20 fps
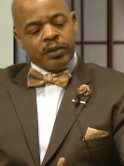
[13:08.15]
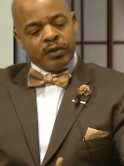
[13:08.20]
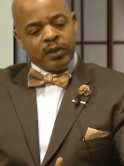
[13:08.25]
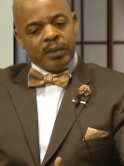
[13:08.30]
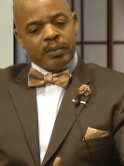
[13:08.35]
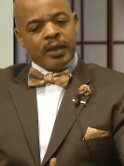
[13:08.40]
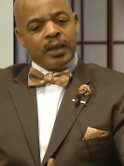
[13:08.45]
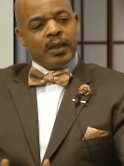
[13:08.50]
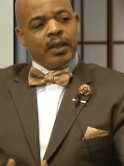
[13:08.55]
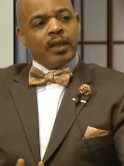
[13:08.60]
they
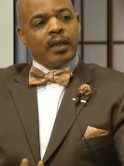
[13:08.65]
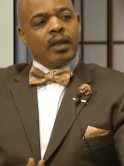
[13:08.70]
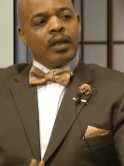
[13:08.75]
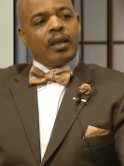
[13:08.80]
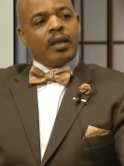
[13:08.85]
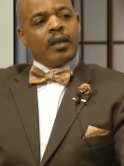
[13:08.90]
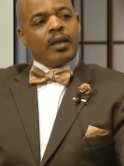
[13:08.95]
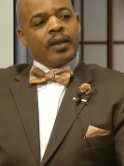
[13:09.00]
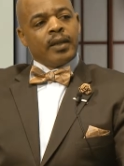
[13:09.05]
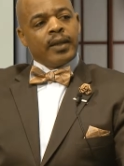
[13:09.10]
have to
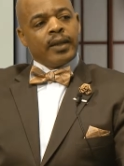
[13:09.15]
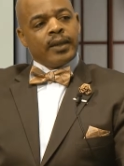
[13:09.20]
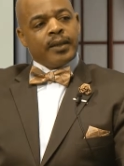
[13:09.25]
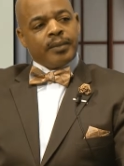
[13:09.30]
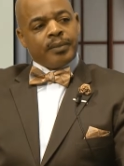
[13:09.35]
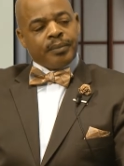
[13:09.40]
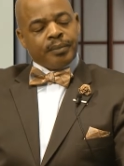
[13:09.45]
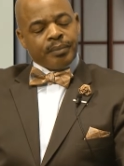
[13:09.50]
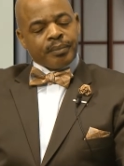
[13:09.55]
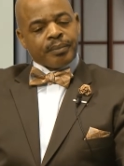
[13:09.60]
see an
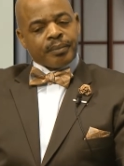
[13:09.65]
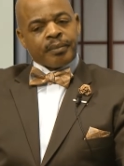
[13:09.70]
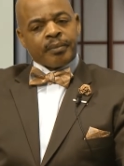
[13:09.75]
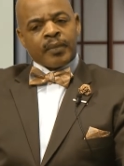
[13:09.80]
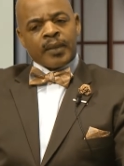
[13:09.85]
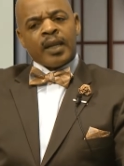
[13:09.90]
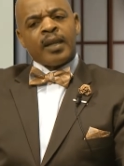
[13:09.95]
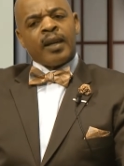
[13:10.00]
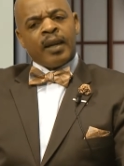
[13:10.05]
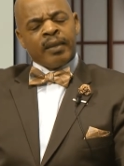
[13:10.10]
example,
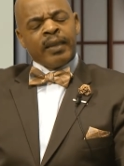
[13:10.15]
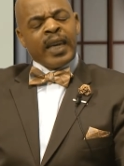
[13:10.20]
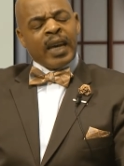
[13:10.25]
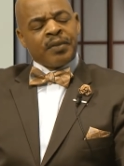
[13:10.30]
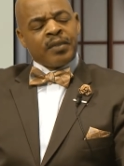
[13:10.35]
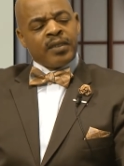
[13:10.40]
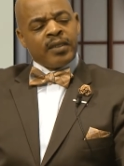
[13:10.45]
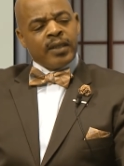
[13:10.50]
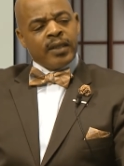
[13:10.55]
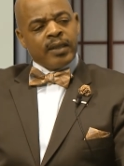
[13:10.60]
just like
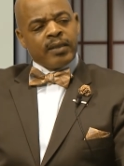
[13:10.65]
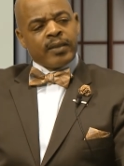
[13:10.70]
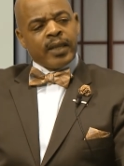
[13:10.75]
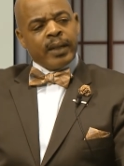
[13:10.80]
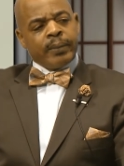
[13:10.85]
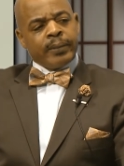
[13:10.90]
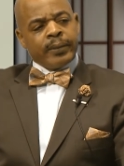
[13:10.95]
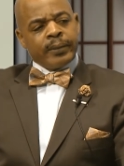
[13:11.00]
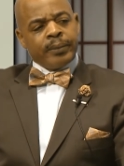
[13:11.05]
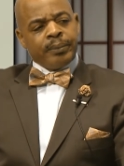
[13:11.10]
with this
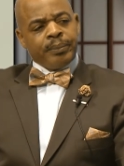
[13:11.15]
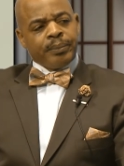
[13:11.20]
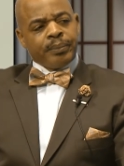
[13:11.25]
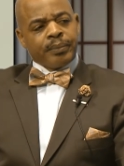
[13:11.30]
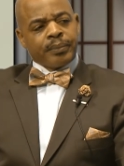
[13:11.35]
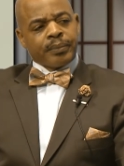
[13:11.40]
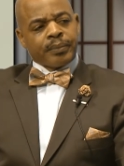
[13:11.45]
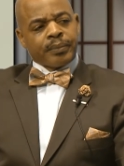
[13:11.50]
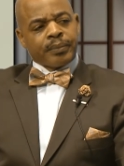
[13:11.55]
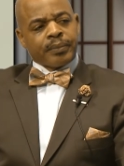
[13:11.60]
show here.
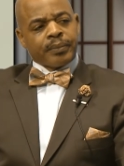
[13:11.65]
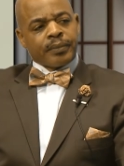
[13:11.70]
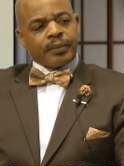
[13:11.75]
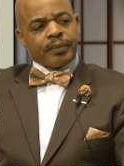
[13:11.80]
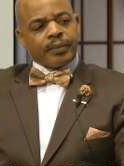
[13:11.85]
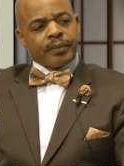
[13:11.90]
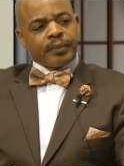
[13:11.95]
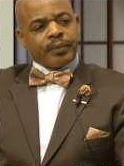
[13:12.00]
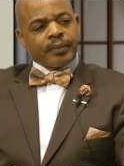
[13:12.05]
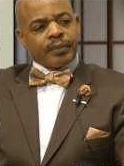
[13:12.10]
I've
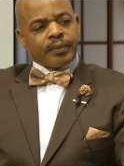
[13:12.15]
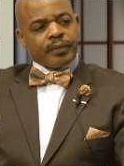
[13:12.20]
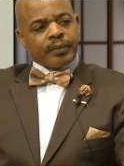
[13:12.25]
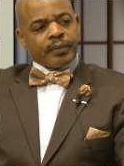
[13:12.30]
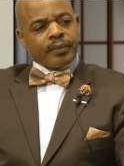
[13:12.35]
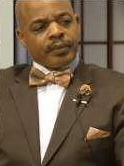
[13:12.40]
been on